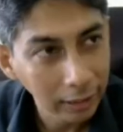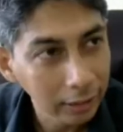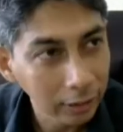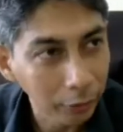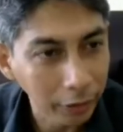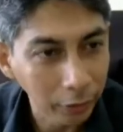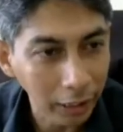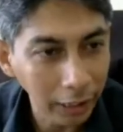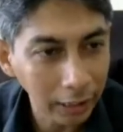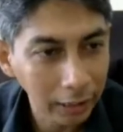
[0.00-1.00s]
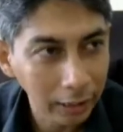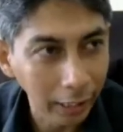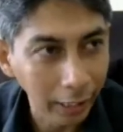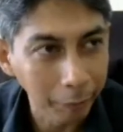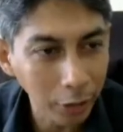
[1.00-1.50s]
So when you click,
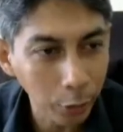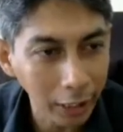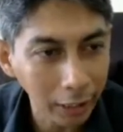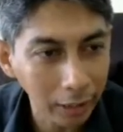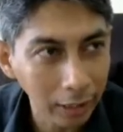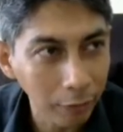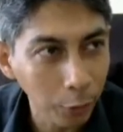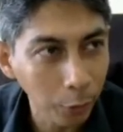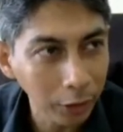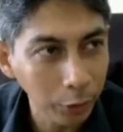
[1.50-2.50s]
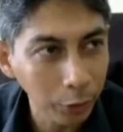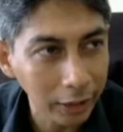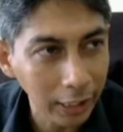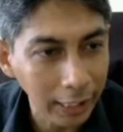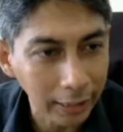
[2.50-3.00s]
and make sure that if you want to use
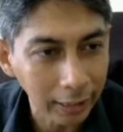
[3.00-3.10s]
this,